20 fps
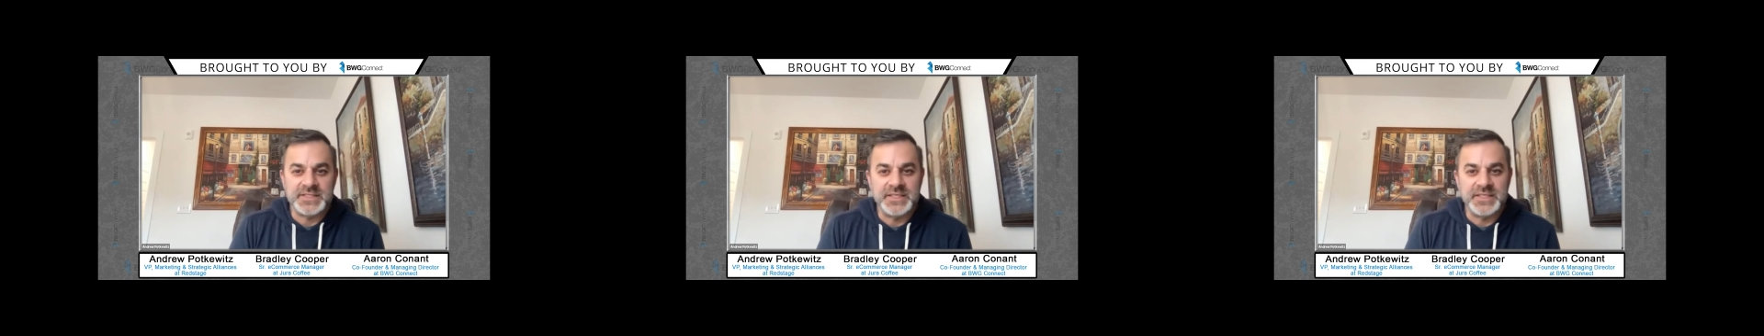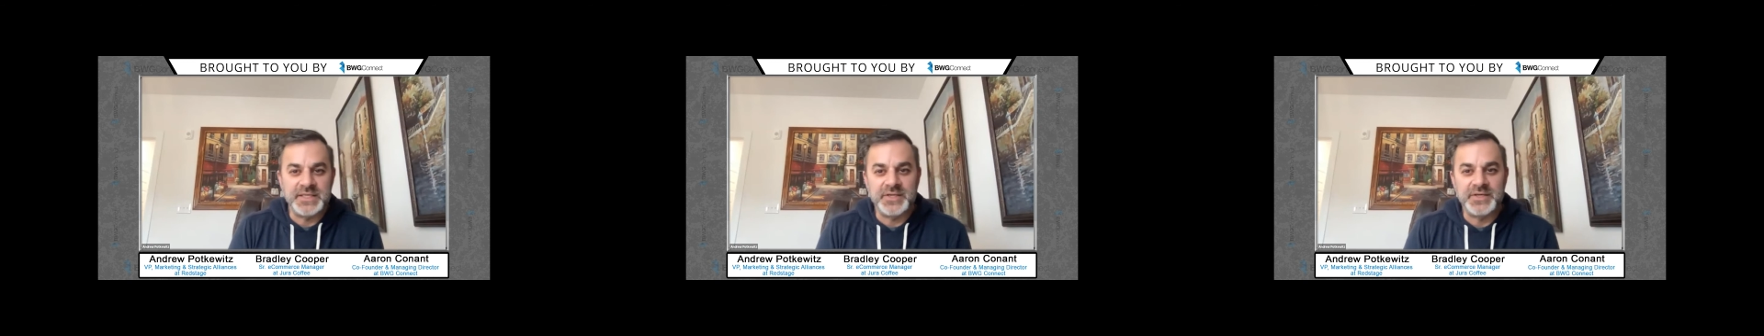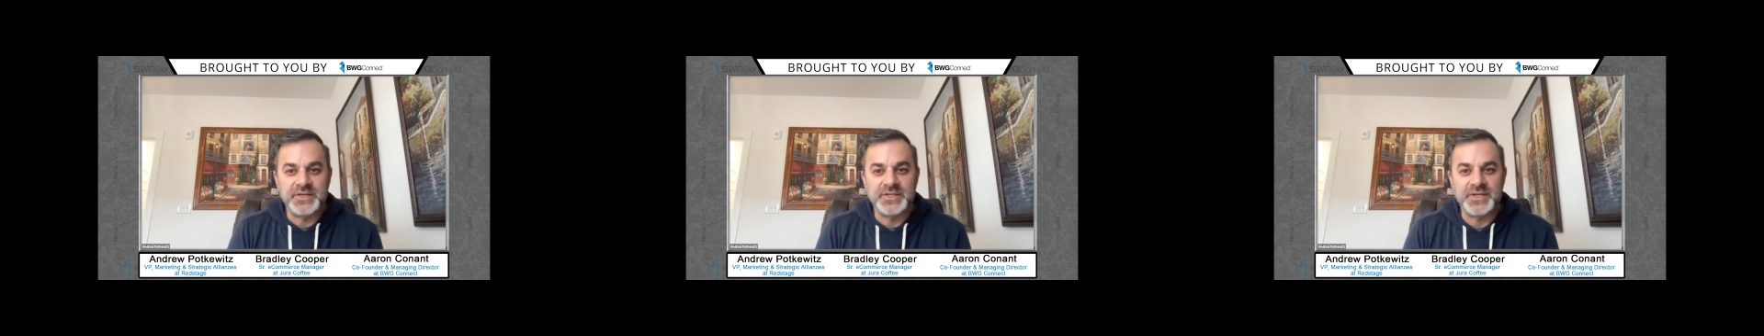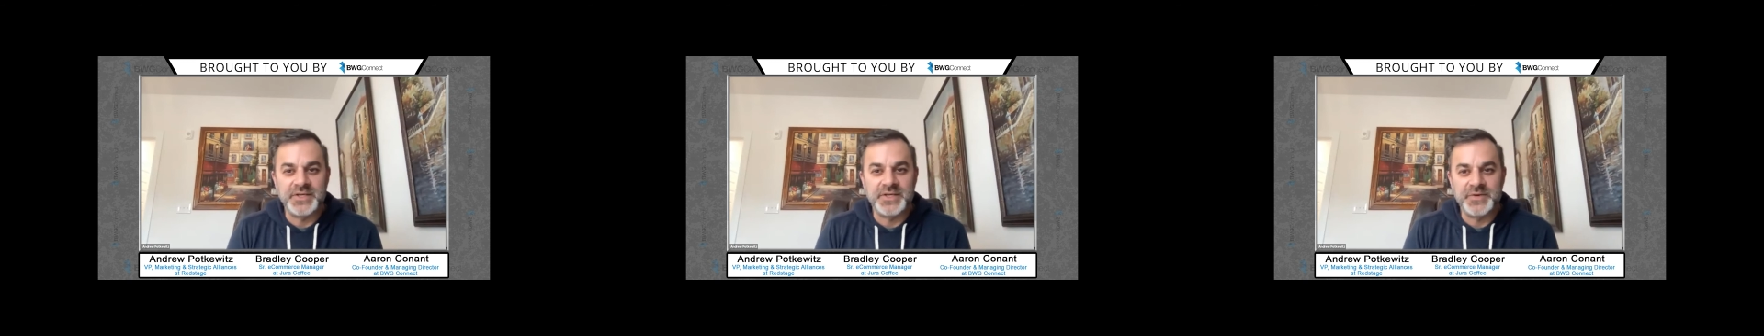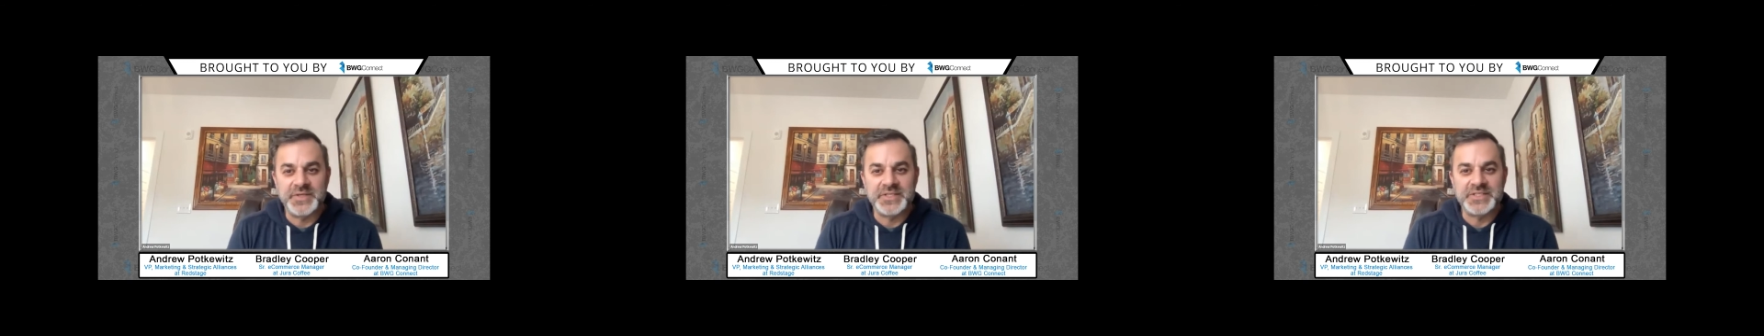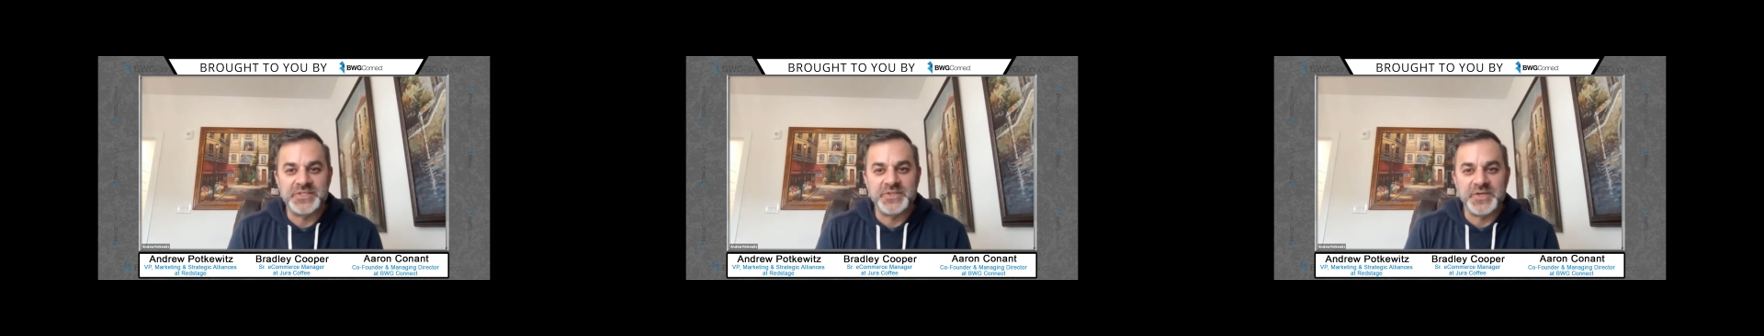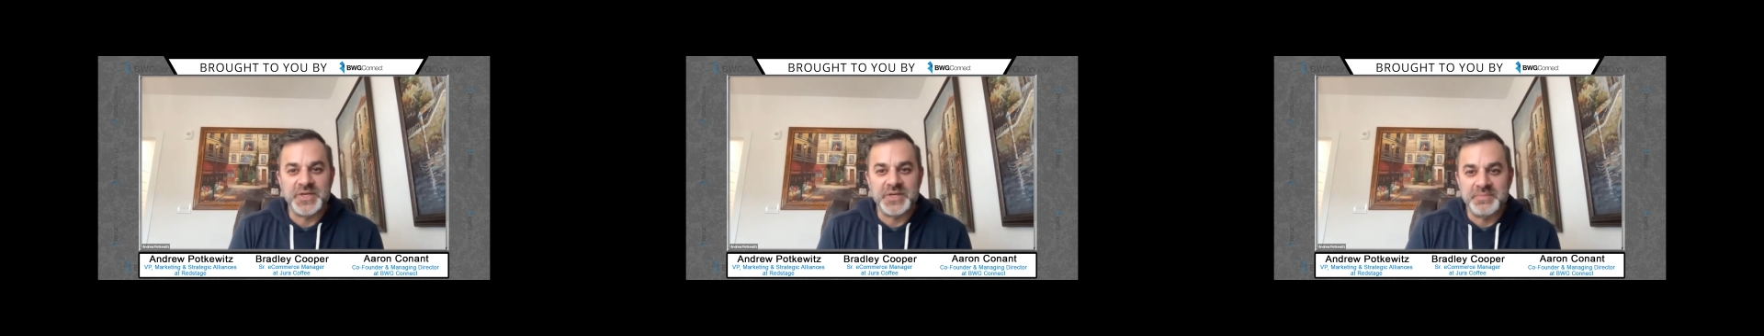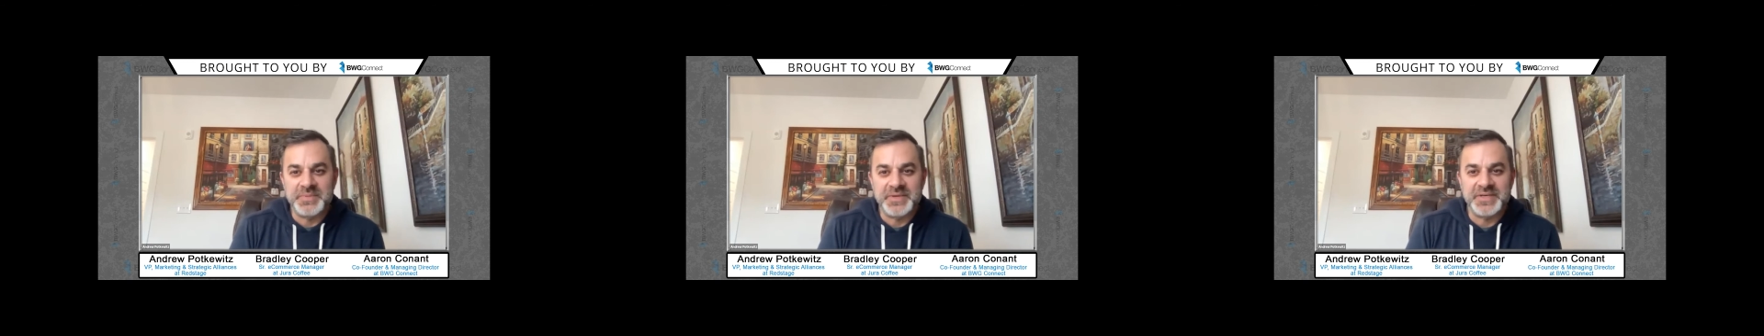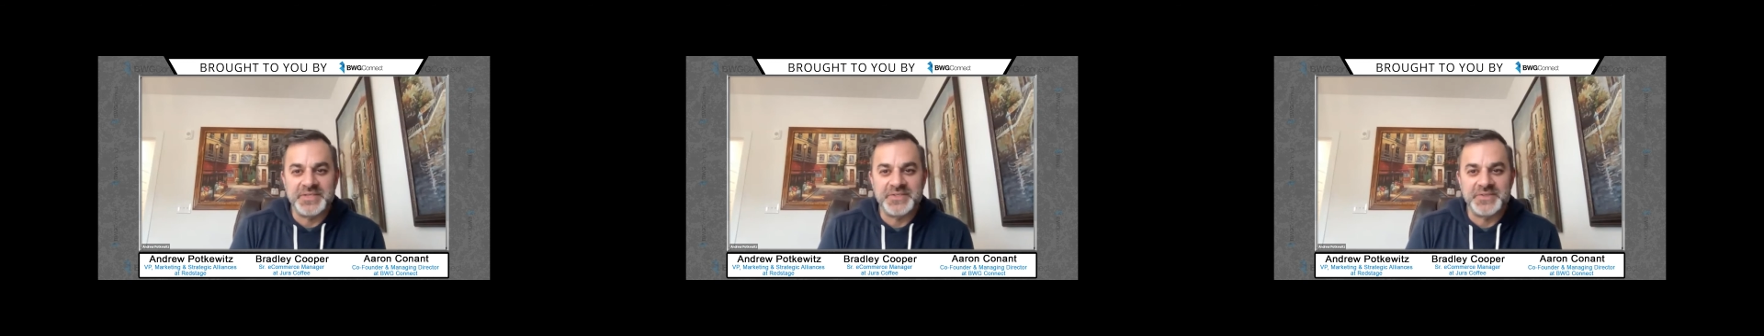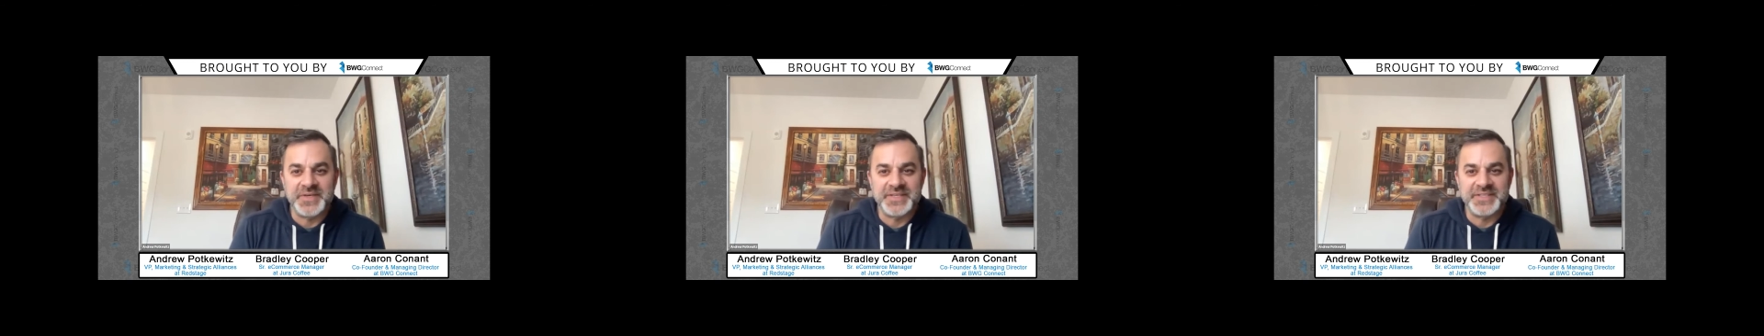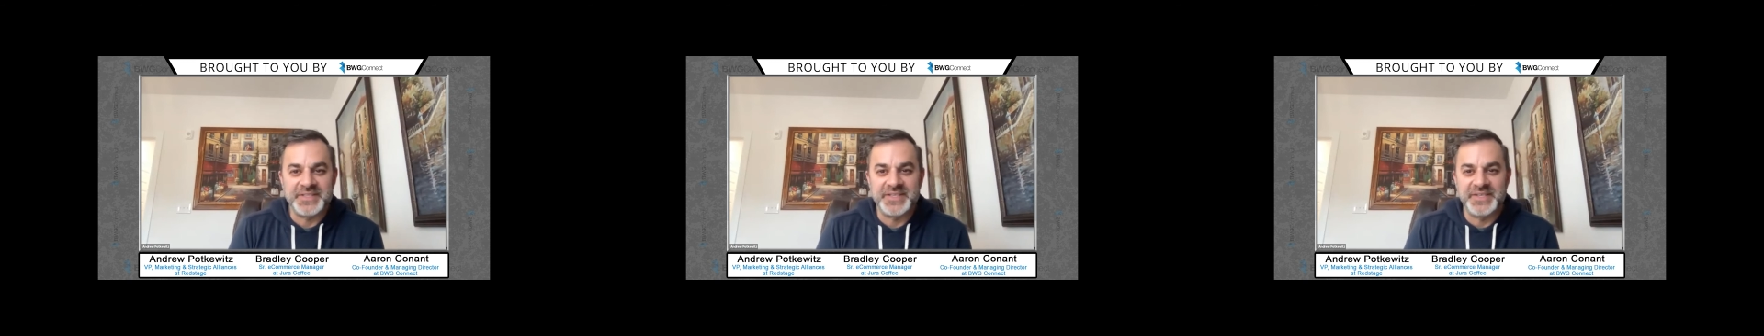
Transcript: sneakers on your Instagram page, right?